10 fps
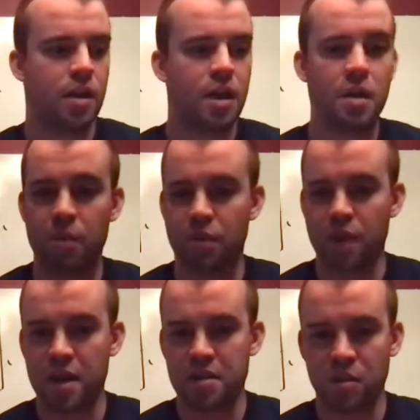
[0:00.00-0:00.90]

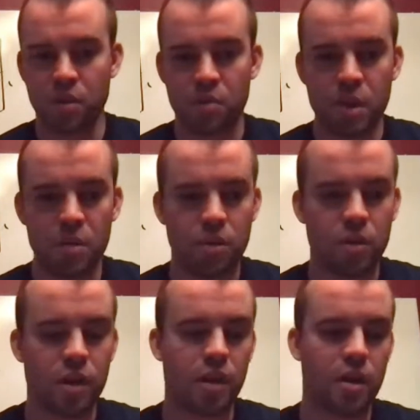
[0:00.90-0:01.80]
empathizing with
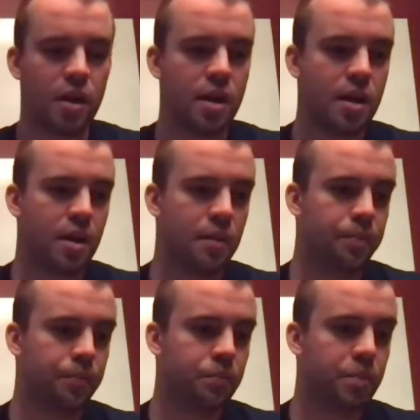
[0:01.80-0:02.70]
people and
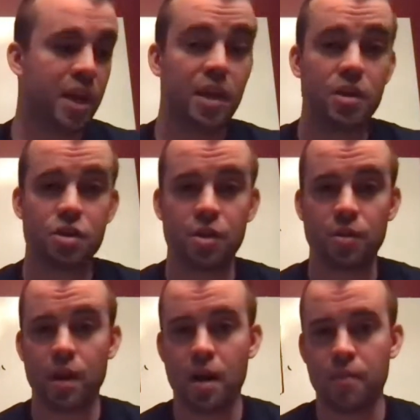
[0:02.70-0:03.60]
um, picking each
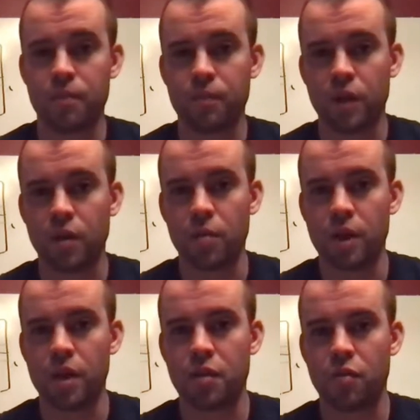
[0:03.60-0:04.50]
other up, you know,
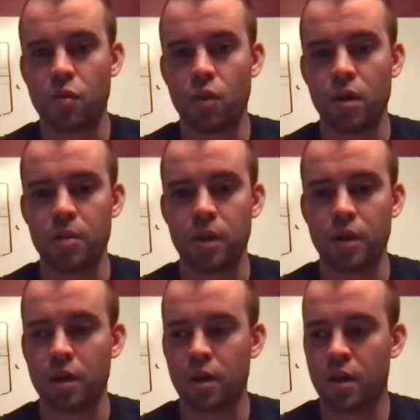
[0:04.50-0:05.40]
being there for them
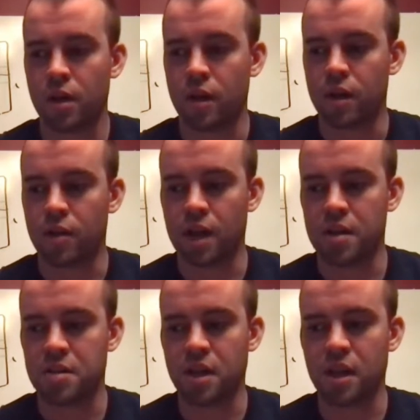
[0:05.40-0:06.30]
and, you know, kind
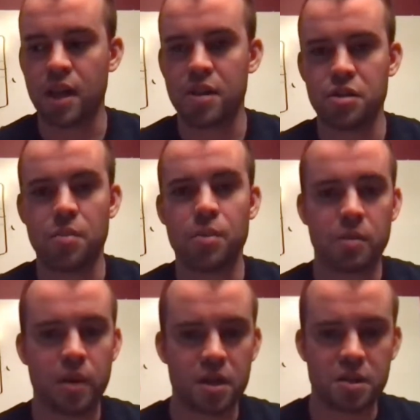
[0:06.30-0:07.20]
of saying, Hey, jump on
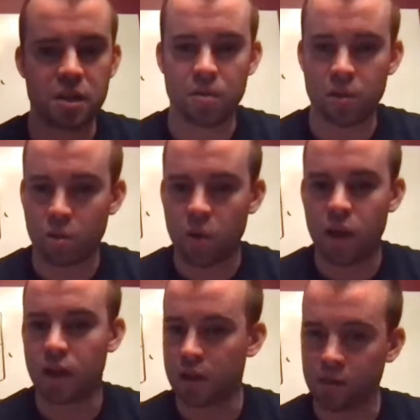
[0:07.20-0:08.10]
the bus here real
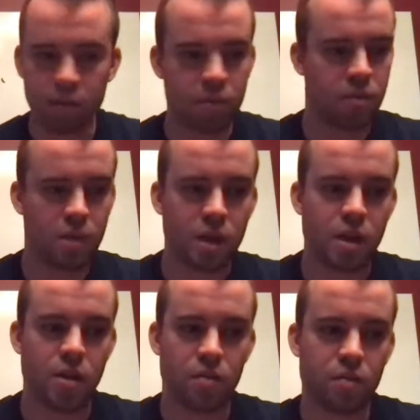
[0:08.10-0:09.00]
quick. And,
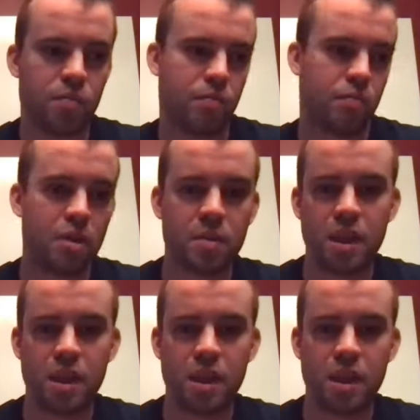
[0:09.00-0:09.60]
you know, yeah. let me